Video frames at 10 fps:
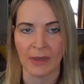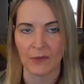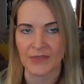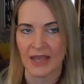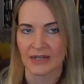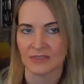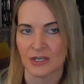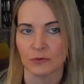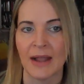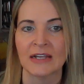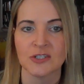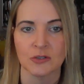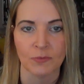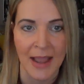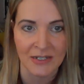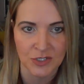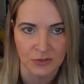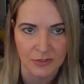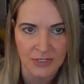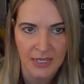about that in the Irrational
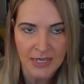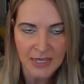Rationals.